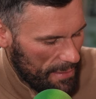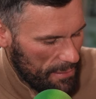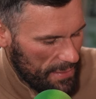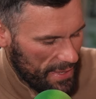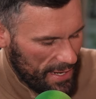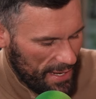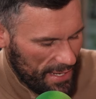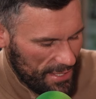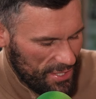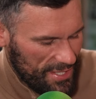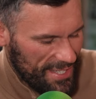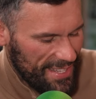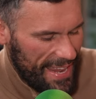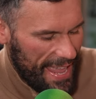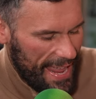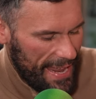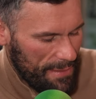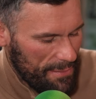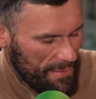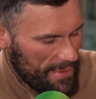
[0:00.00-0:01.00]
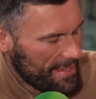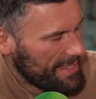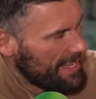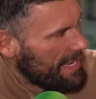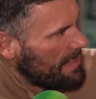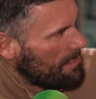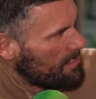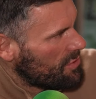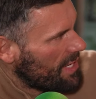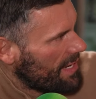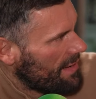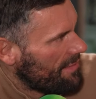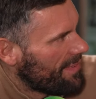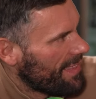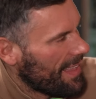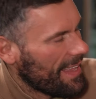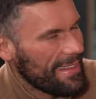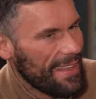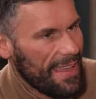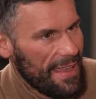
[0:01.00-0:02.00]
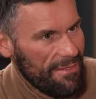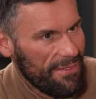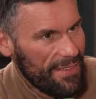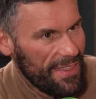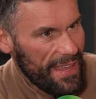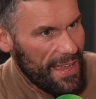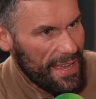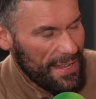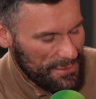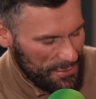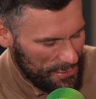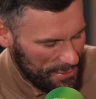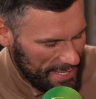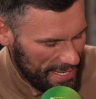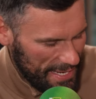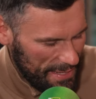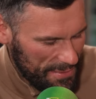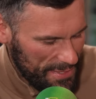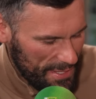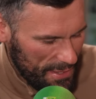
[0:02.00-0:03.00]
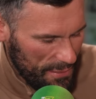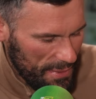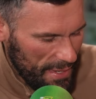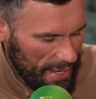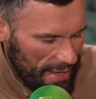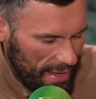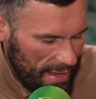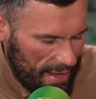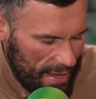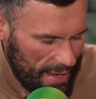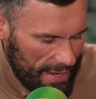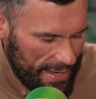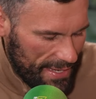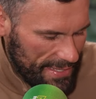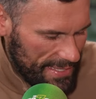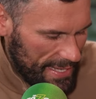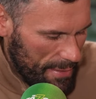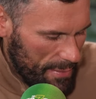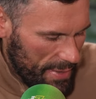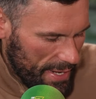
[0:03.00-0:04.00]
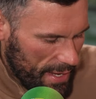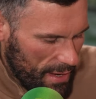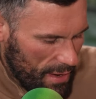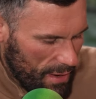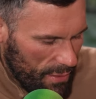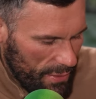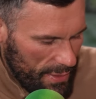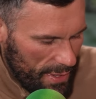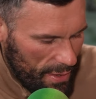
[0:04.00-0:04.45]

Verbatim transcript: Let me, can I just name the team sheet for that day for the Arsenal team? So Jens Lehmann in goal.